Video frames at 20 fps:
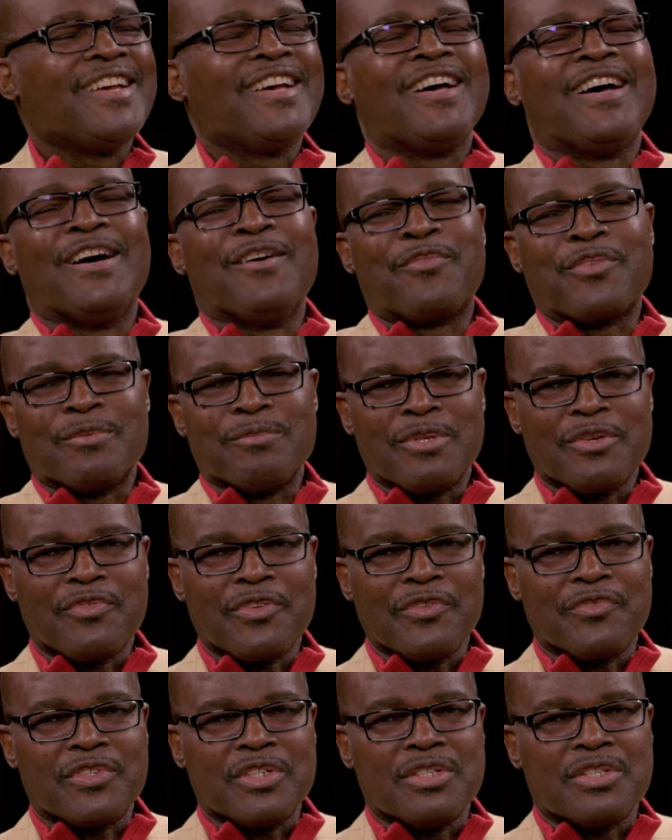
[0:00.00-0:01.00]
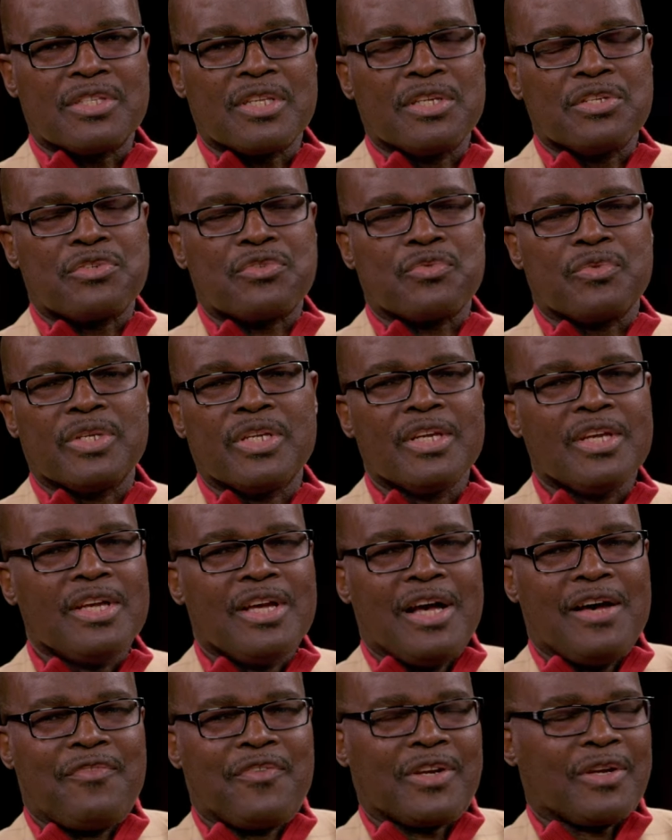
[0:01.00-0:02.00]
uh, from mm-hmm. the 15th century.
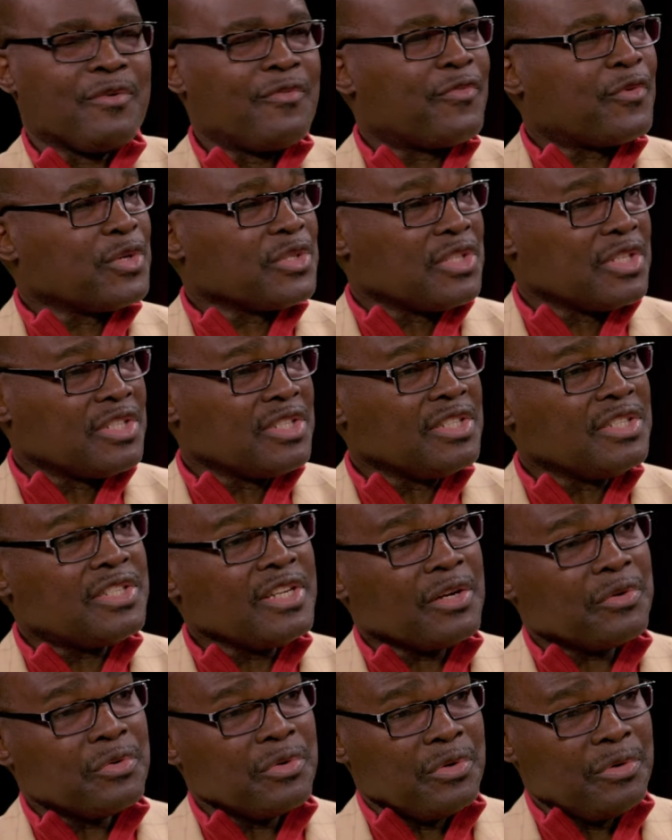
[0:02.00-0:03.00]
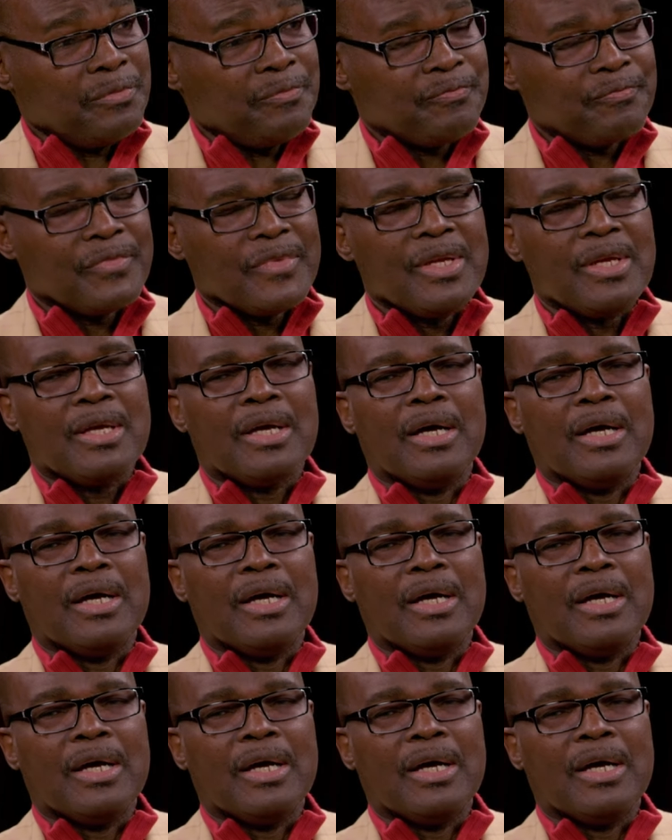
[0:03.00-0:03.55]
Africa, of course, is integral mm-hmm.